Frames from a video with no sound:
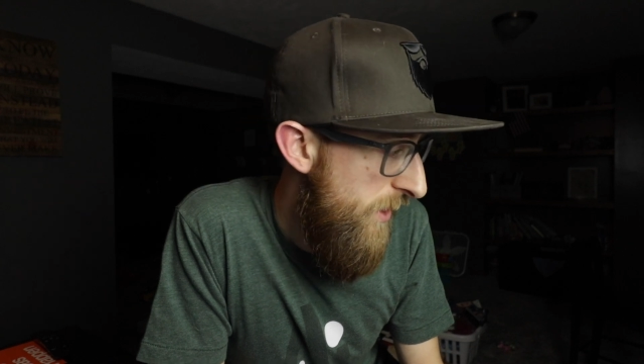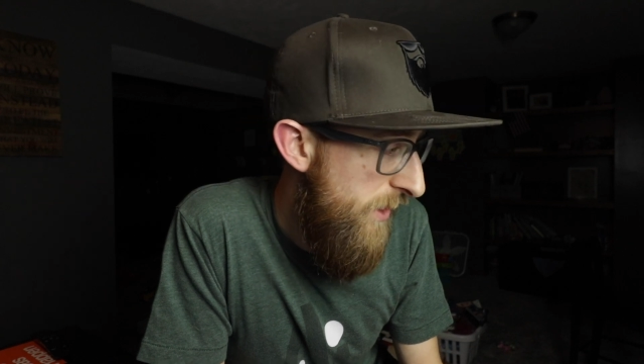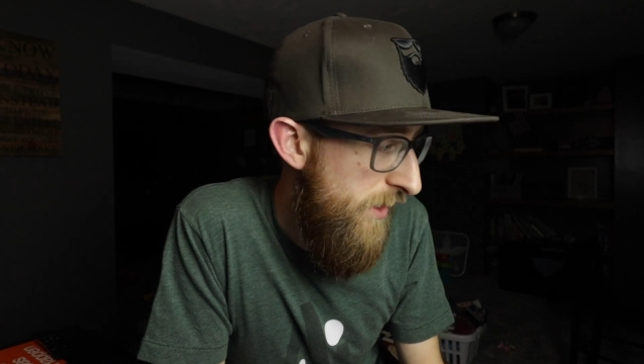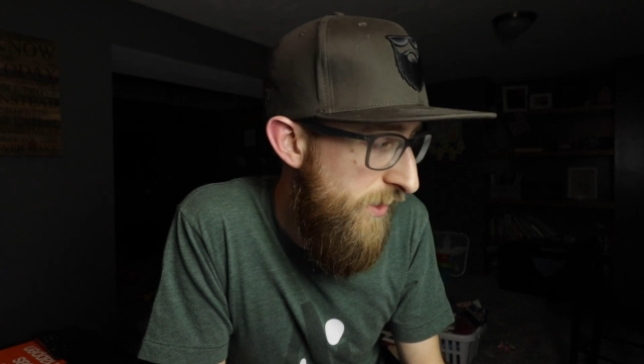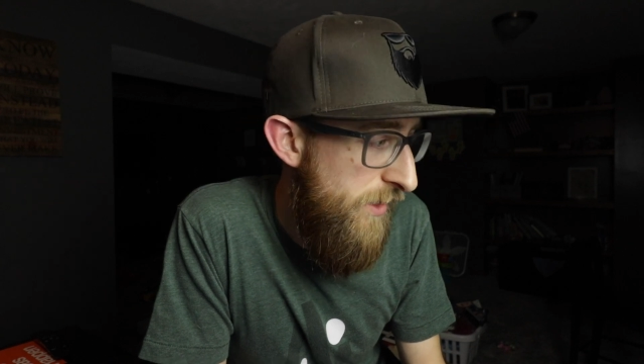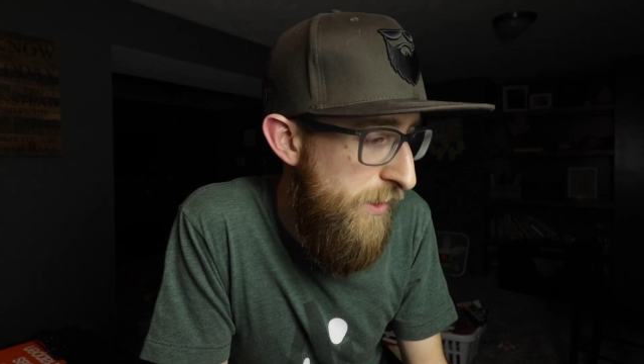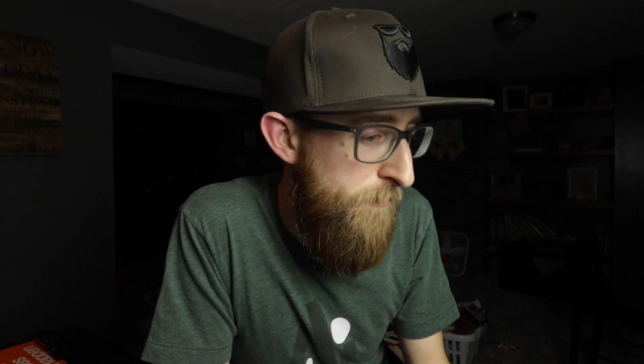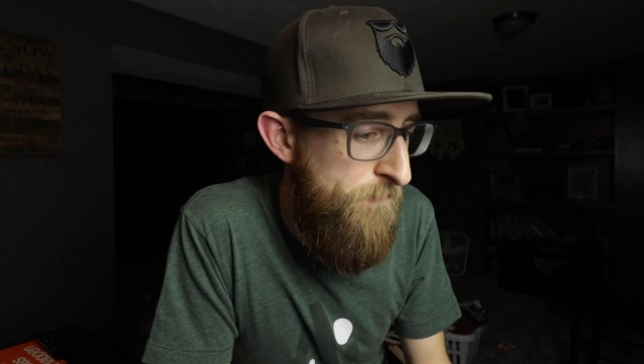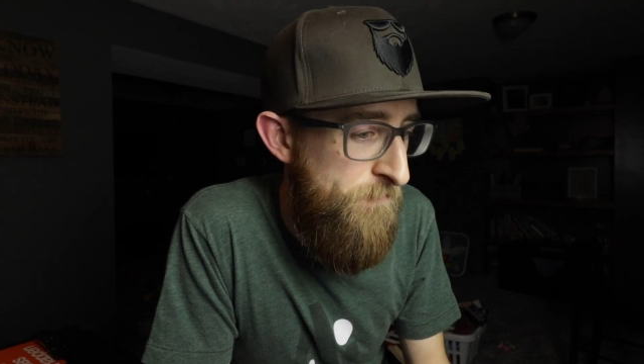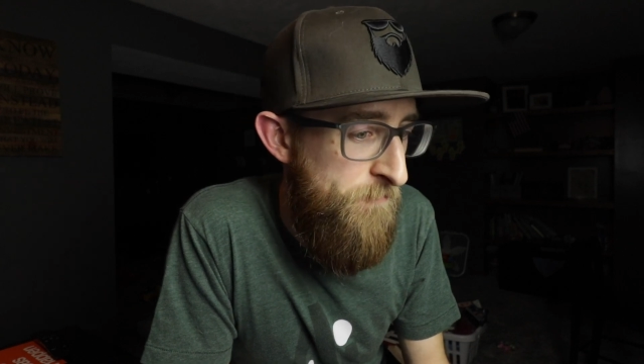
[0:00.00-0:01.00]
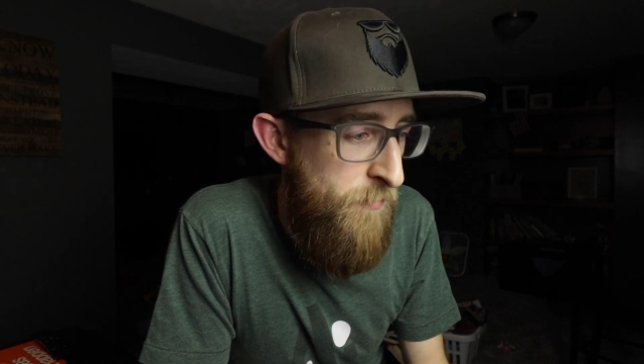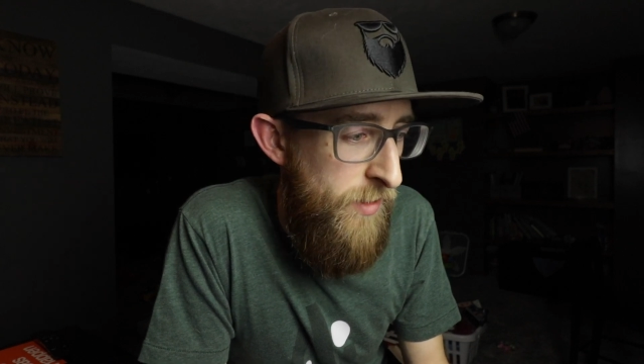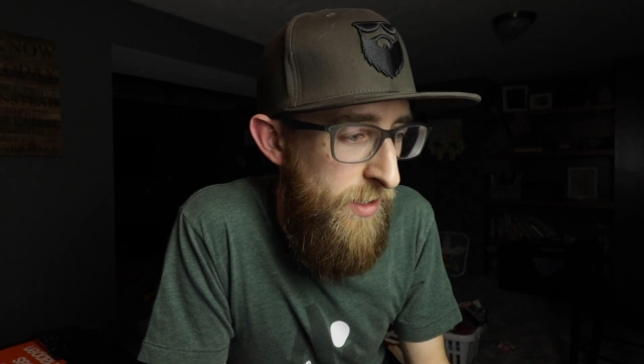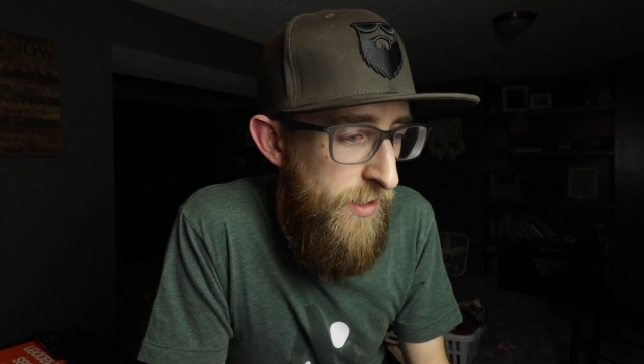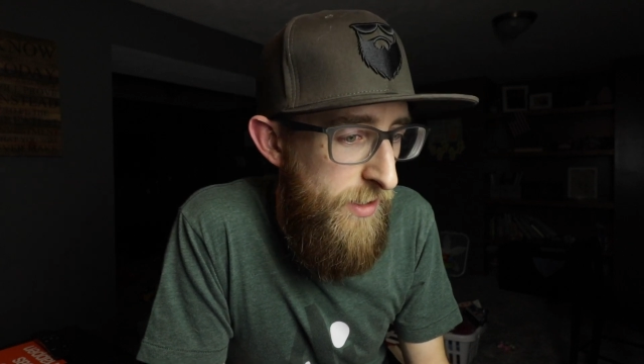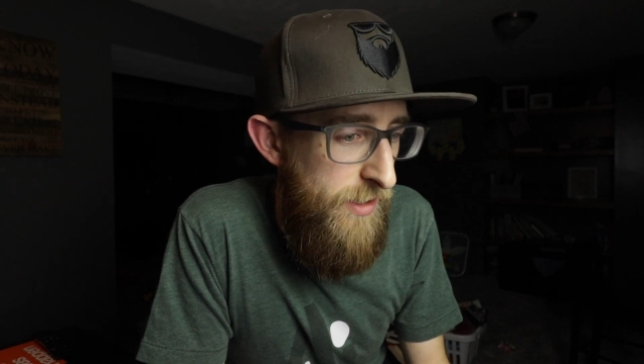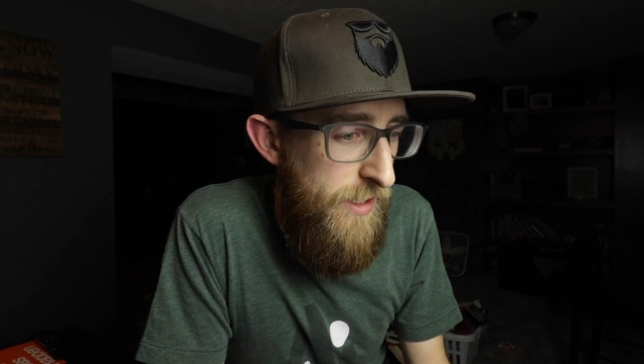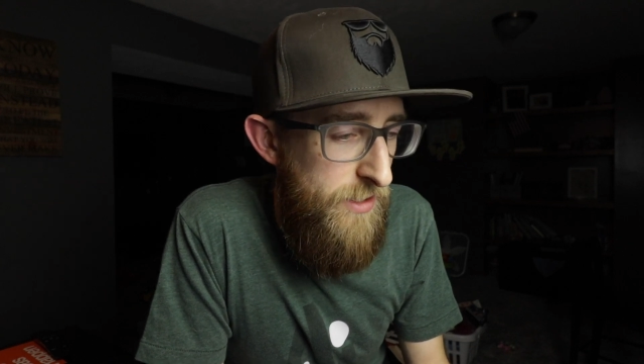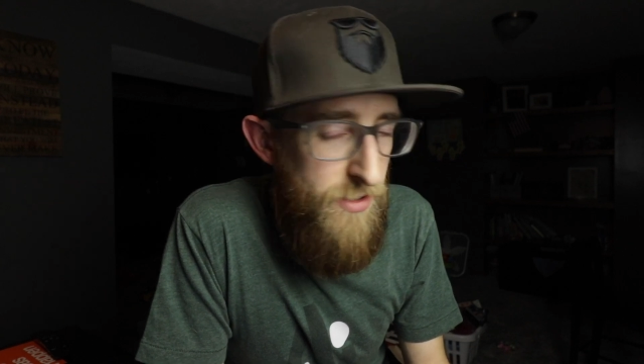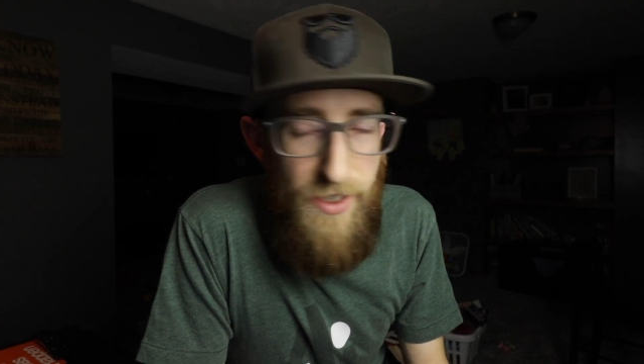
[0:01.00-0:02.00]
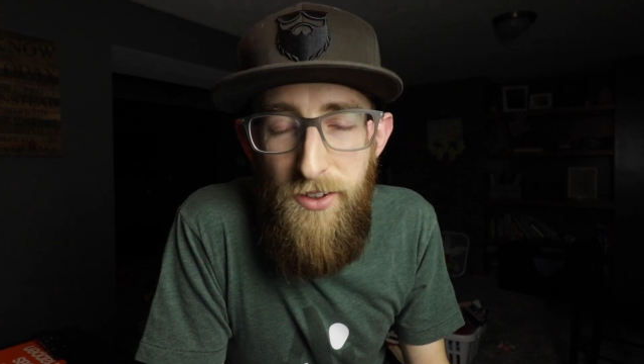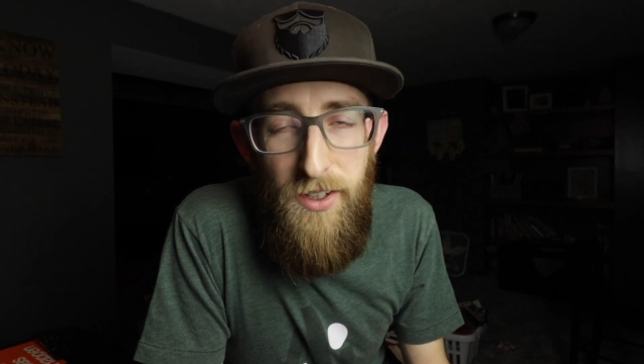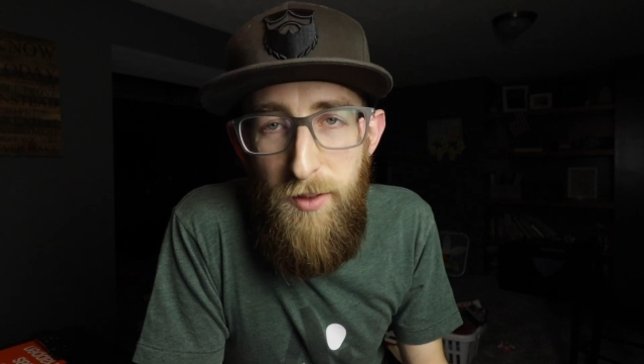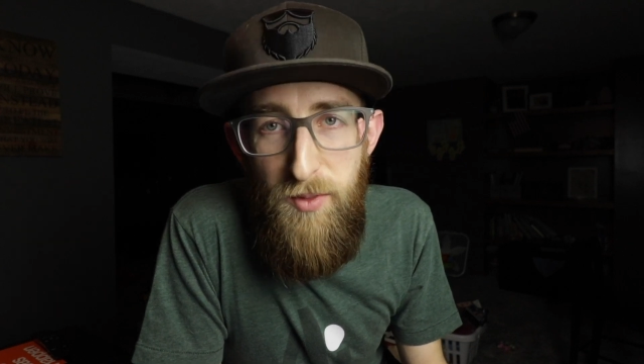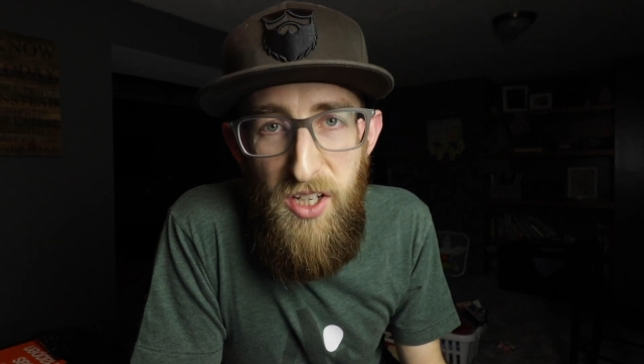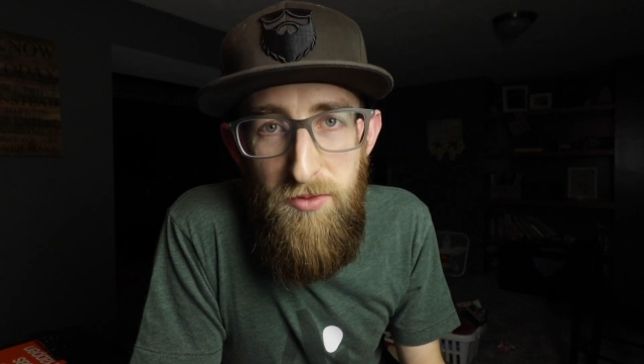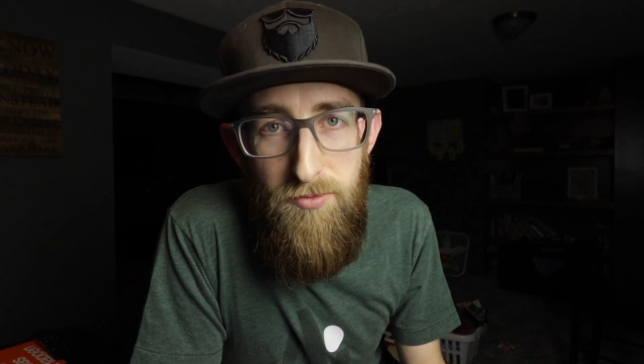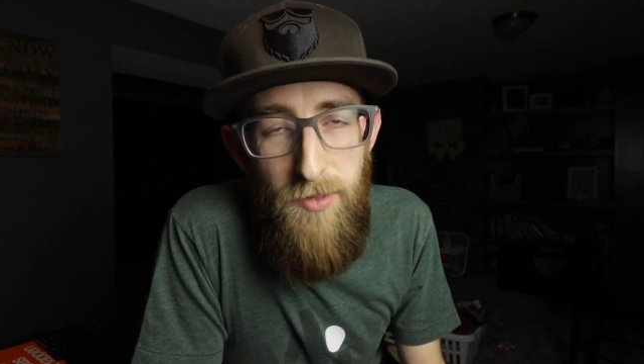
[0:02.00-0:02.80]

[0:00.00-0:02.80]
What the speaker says: and I decided to take them down.